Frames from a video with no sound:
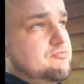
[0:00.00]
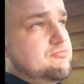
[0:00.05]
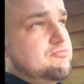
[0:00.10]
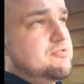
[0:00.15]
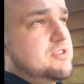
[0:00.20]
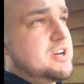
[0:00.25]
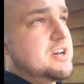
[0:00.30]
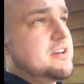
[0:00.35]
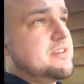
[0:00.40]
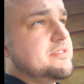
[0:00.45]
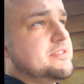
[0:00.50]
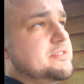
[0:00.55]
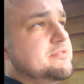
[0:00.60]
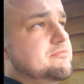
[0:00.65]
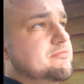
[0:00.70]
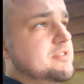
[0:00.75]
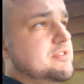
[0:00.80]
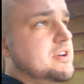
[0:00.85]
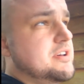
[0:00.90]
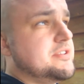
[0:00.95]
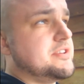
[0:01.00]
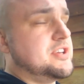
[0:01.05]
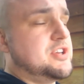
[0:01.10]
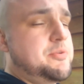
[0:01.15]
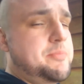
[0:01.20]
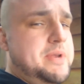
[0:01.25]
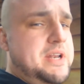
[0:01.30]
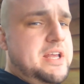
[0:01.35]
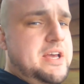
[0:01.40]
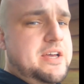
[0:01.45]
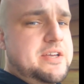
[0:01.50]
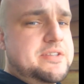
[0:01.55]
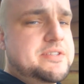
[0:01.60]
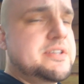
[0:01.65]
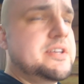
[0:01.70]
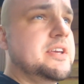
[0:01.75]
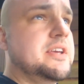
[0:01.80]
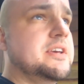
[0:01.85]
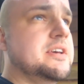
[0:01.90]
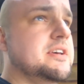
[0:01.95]
Rather
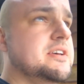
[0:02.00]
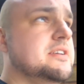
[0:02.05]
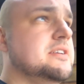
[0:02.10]
humiliating